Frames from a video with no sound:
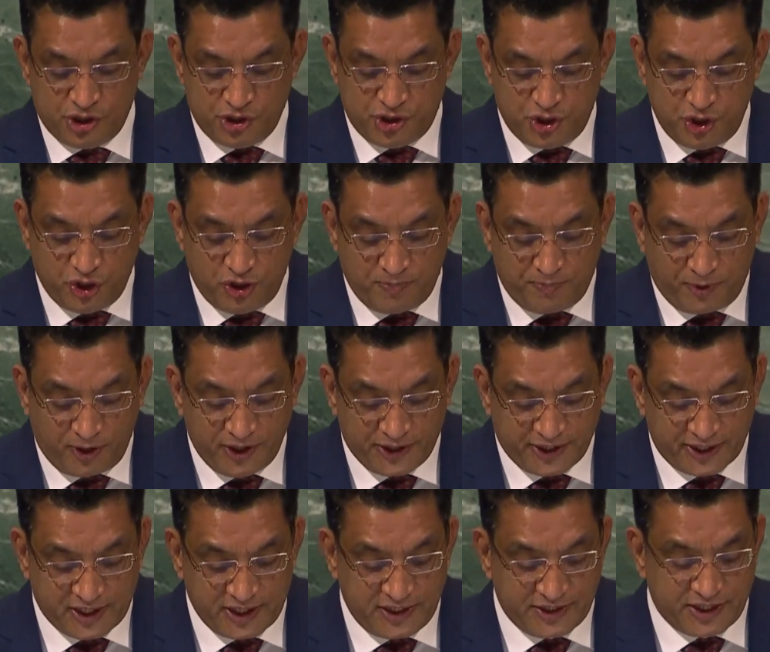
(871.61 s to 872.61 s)

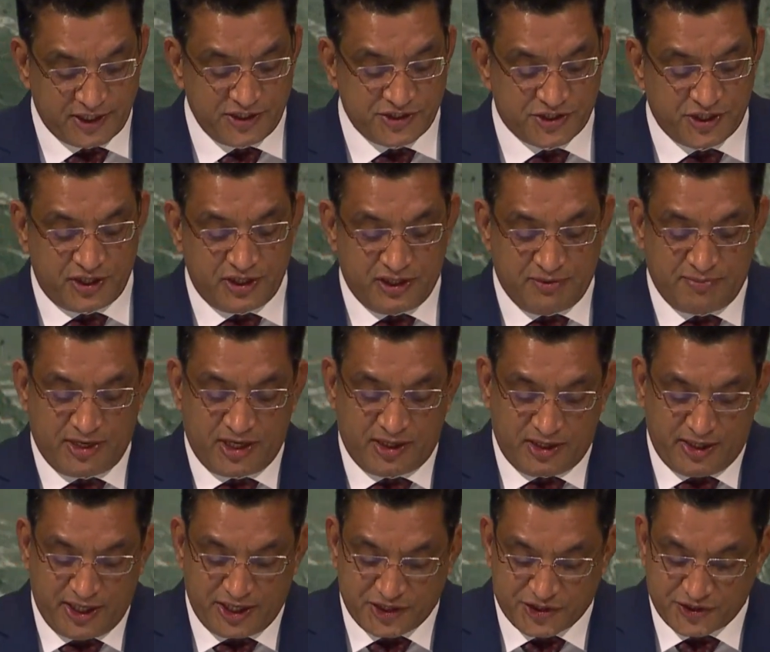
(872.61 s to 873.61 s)
Geopolitical tension
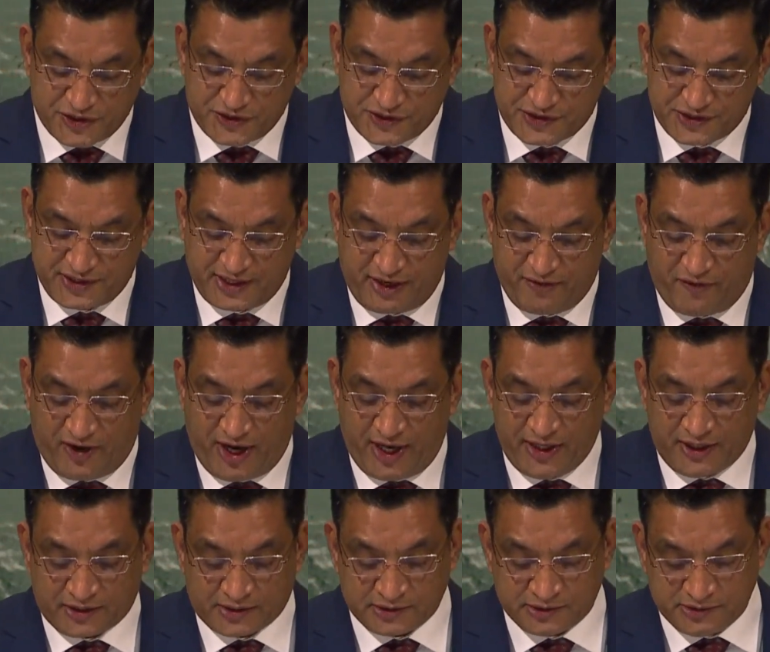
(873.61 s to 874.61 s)
among nations have
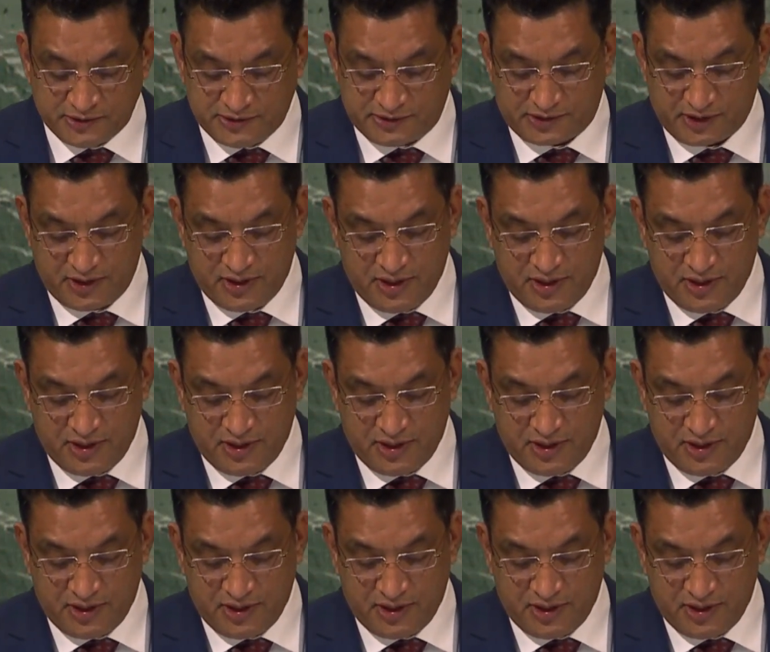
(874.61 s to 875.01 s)
heightened,